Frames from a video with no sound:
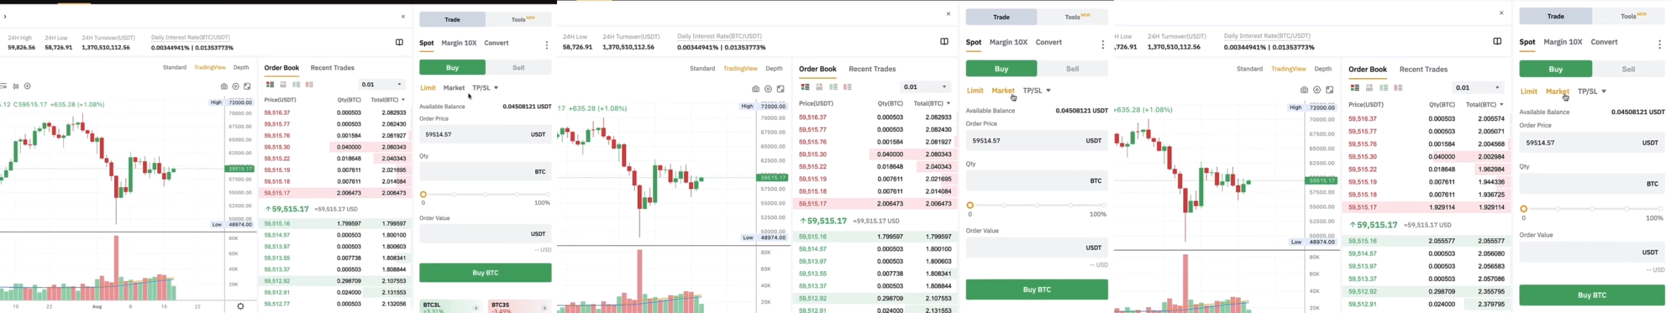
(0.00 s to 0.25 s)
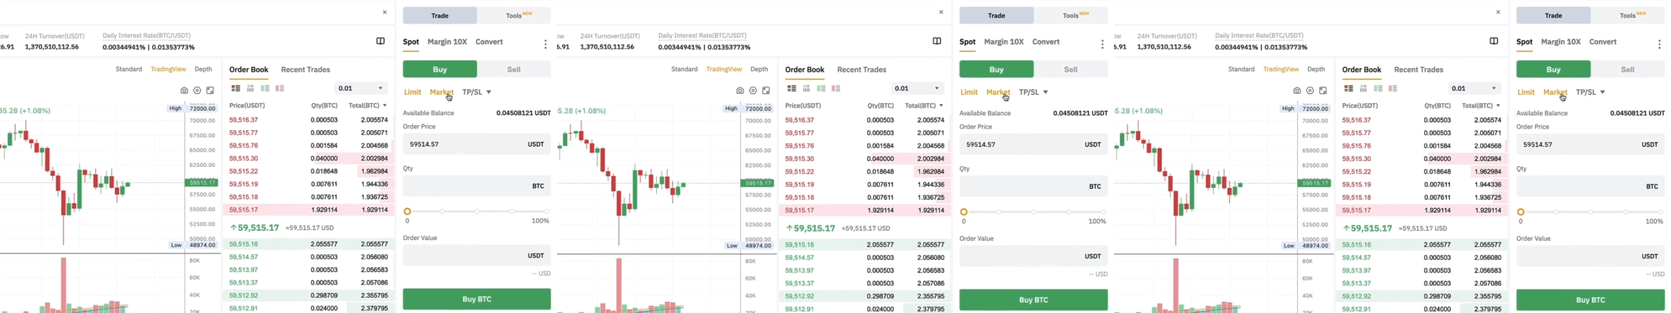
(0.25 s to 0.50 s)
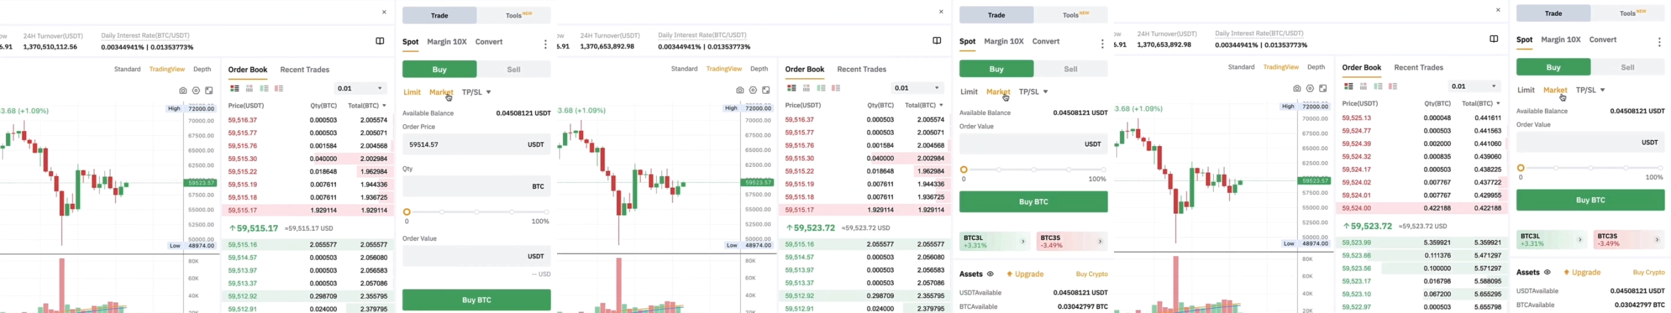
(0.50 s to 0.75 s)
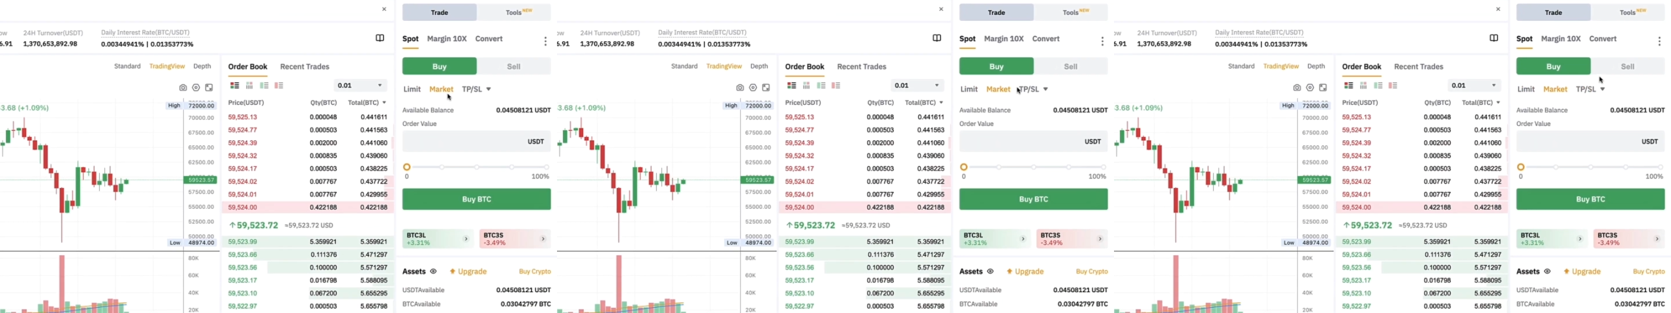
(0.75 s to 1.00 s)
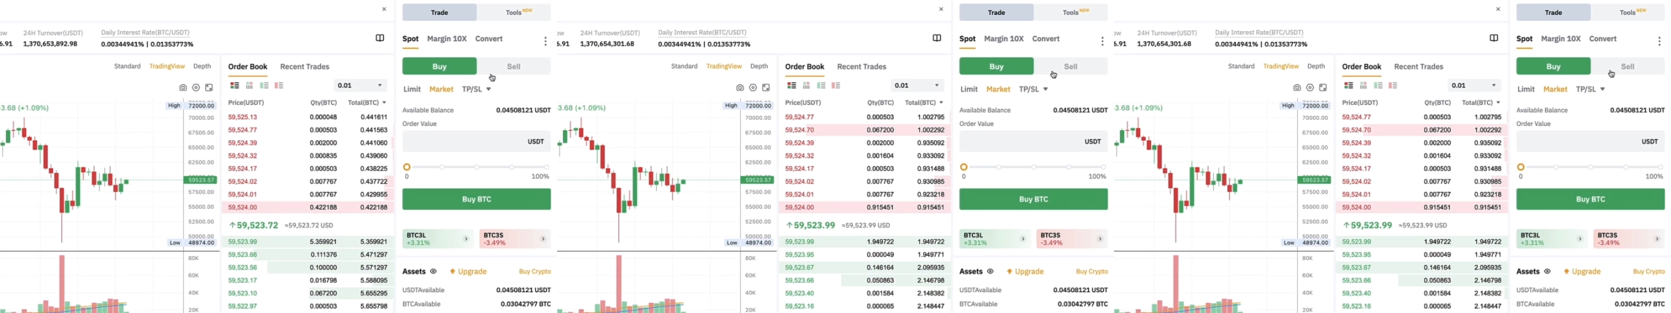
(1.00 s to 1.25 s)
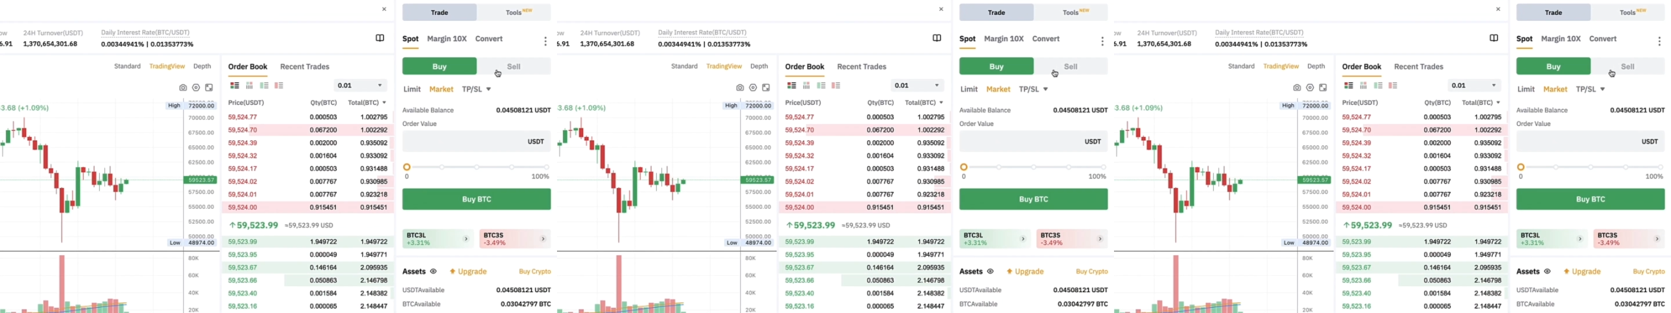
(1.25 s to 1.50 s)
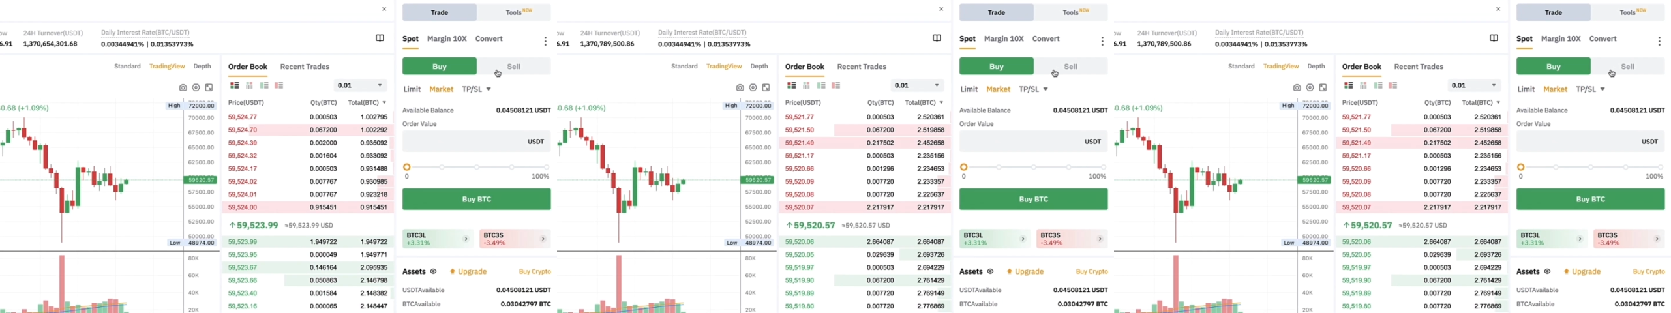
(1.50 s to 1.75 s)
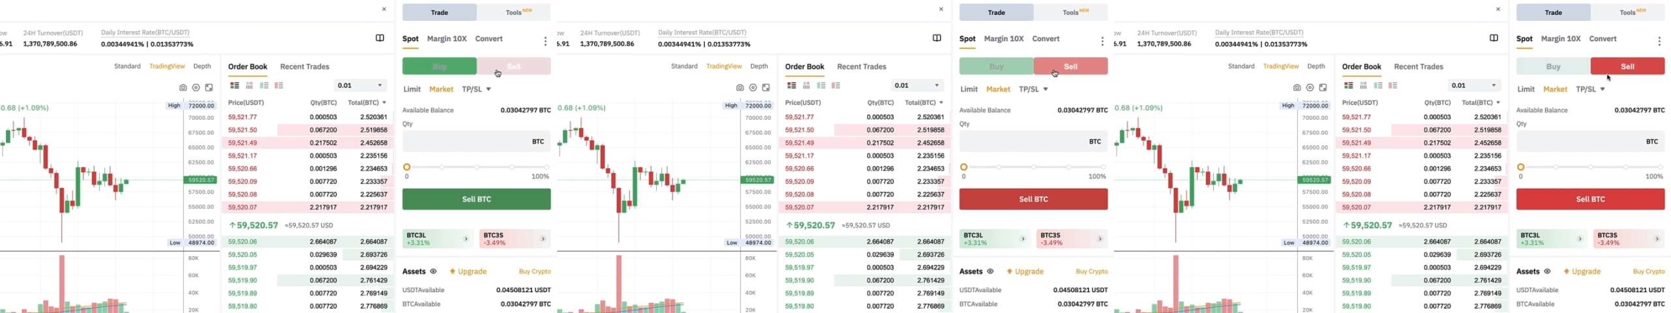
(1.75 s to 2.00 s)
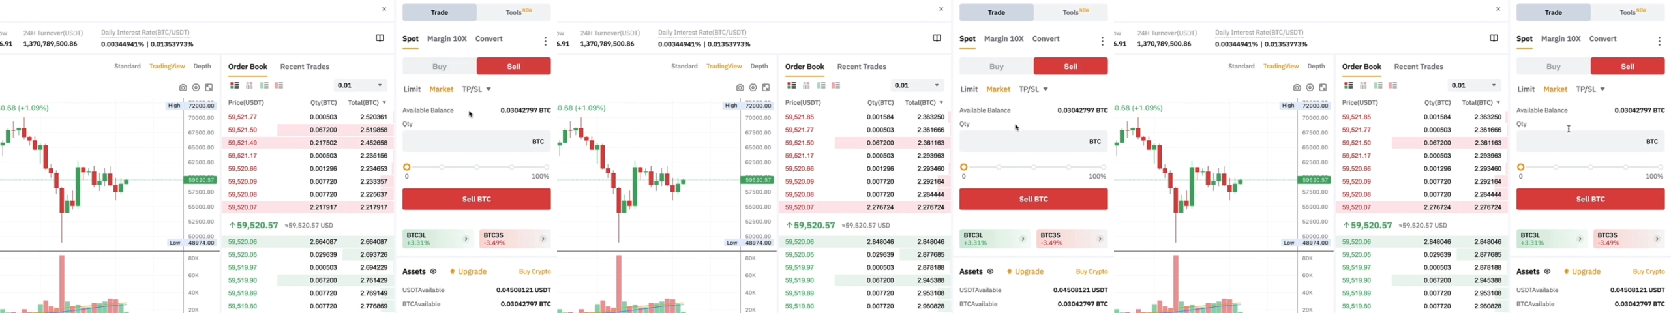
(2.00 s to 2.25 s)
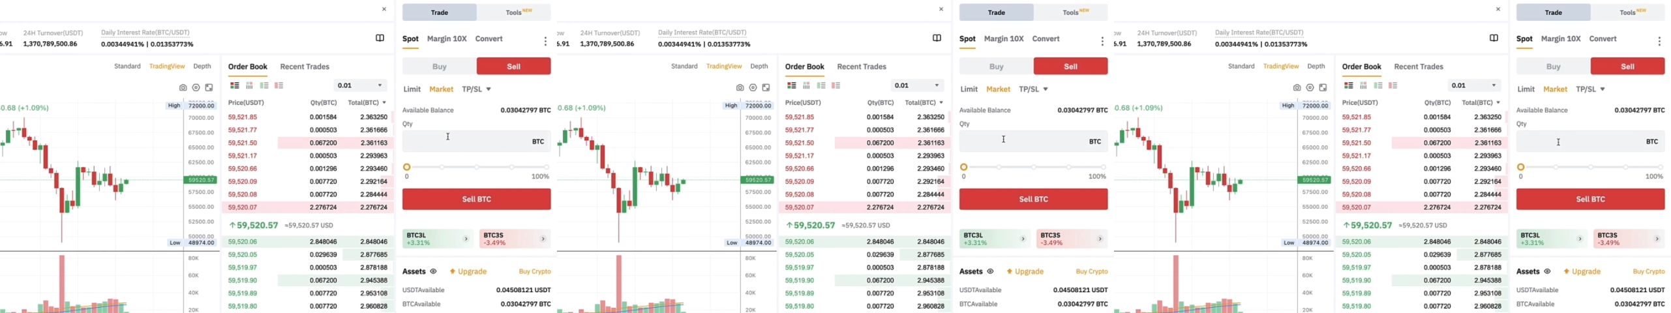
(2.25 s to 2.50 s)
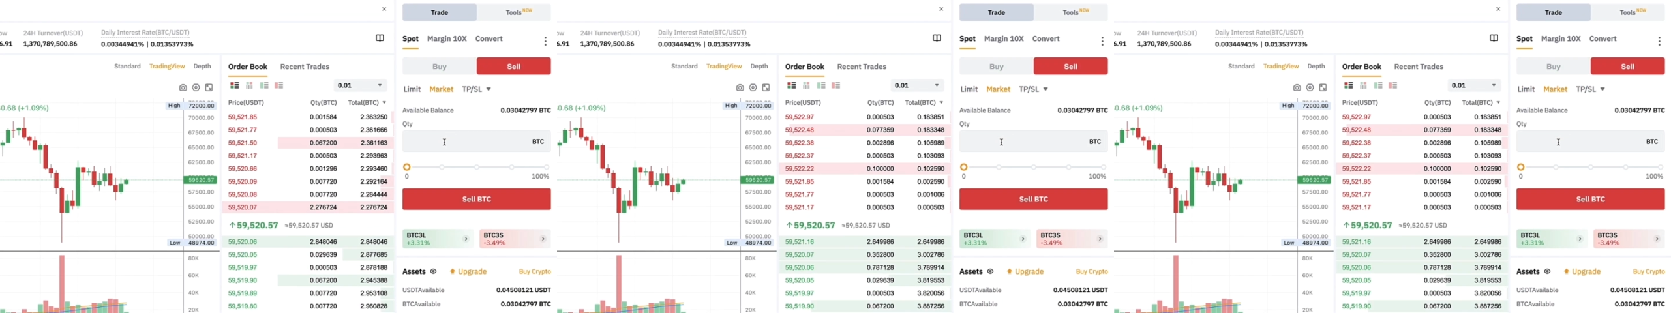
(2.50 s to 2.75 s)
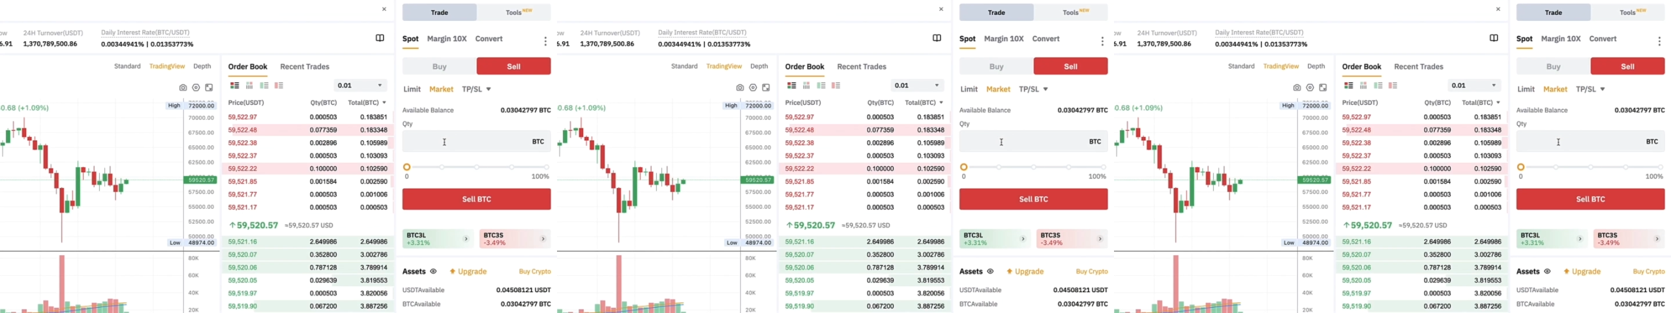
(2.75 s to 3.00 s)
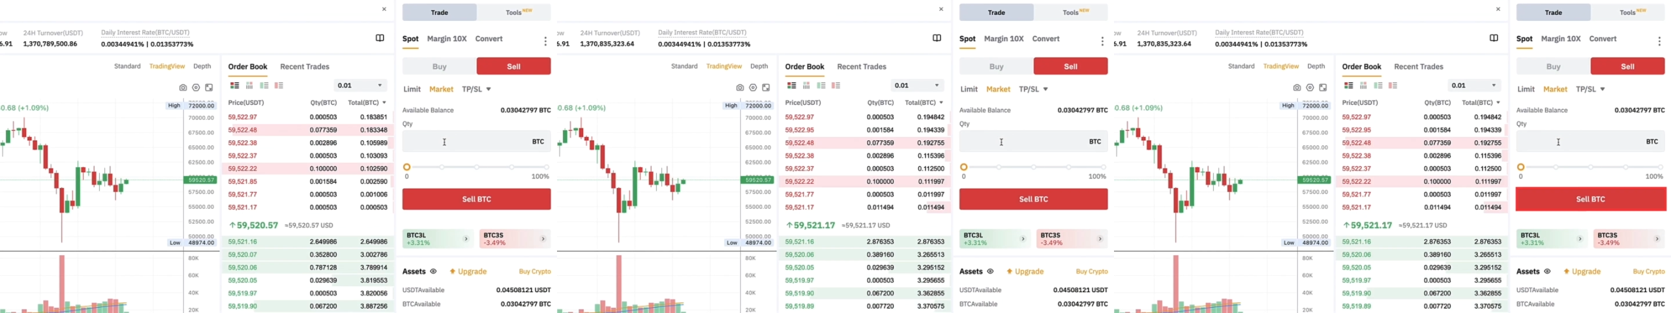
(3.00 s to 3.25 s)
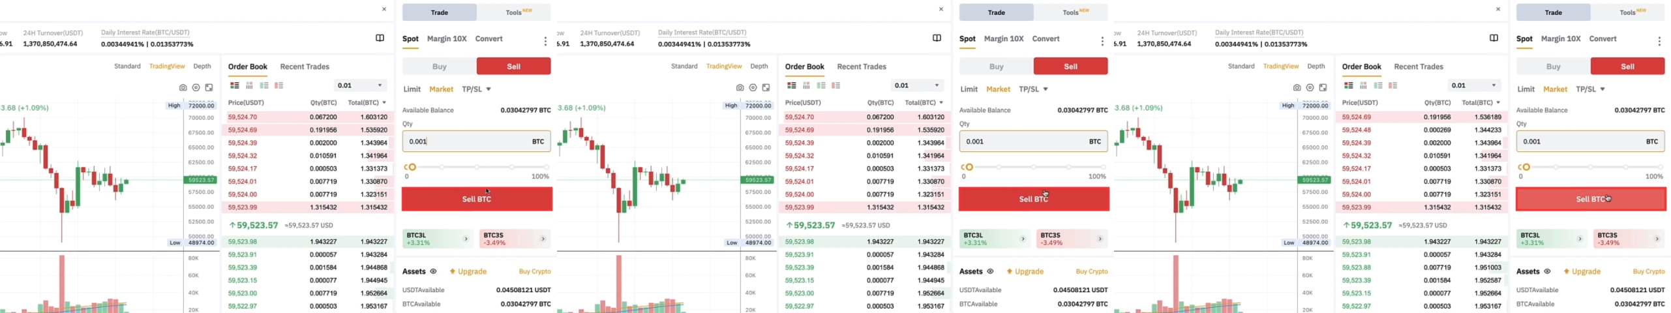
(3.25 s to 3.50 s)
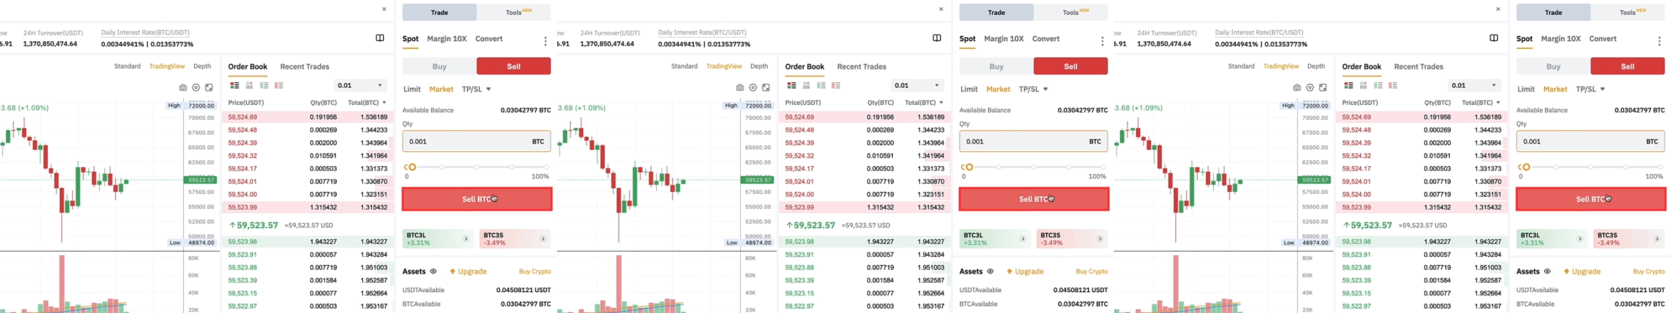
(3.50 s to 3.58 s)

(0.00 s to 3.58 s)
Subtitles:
[unreadable: no face in view]